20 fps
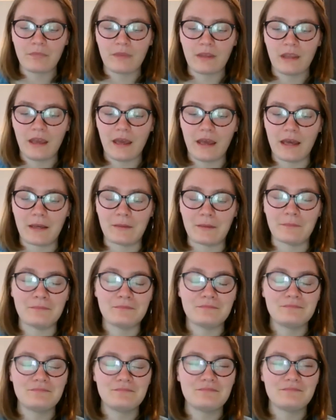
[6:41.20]

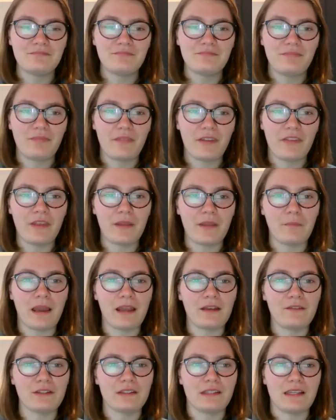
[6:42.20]
And then
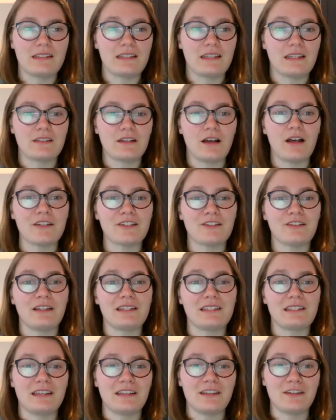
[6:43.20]
mindful tasting is also
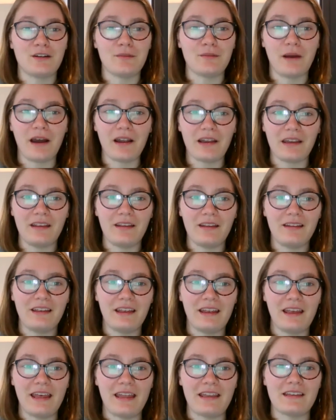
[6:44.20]
listening to your body
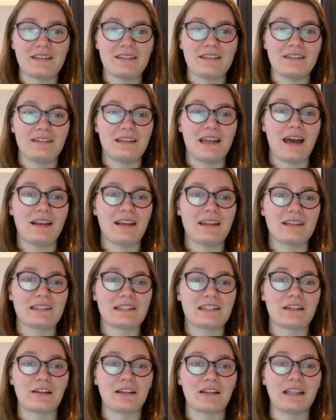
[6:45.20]
and not
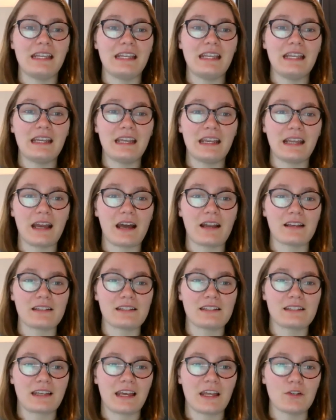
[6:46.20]
necessarily eating on a
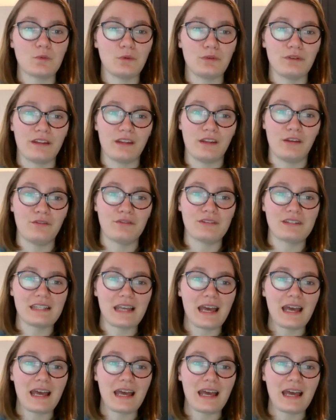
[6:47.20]
schedule that you've
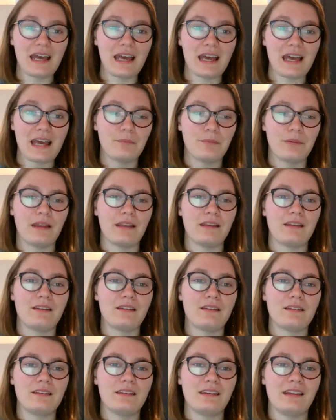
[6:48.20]
set, but
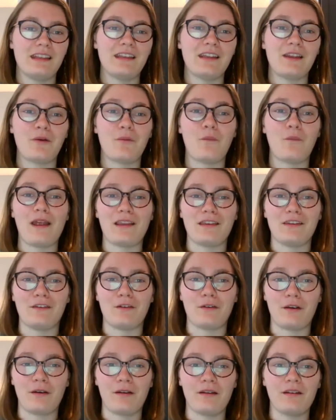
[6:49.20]
eating when
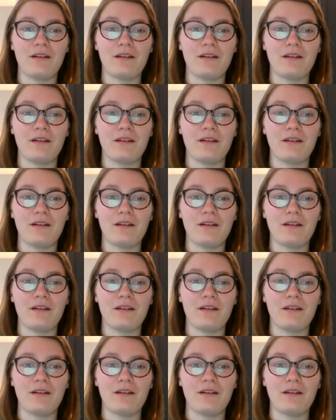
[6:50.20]
you're